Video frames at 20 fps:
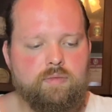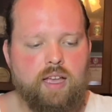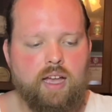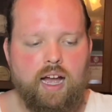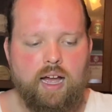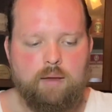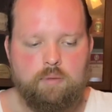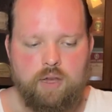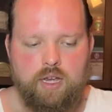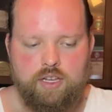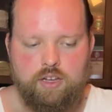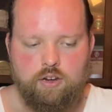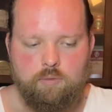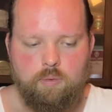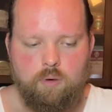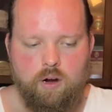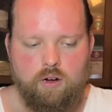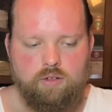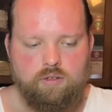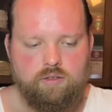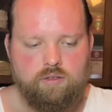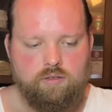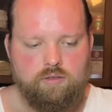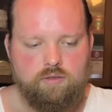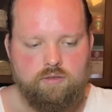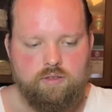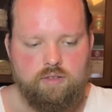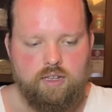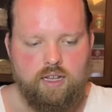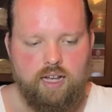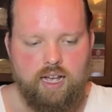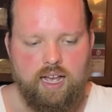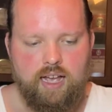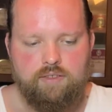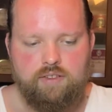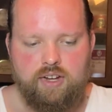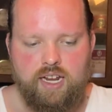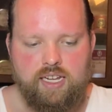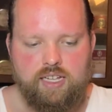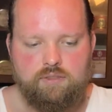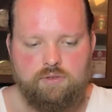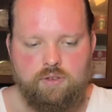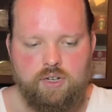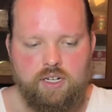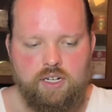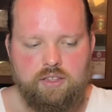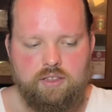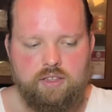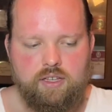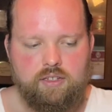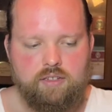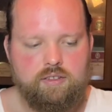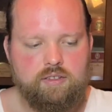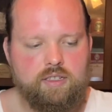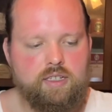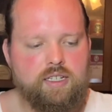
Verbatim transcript: I beg your pardon. I haven't asked for anything.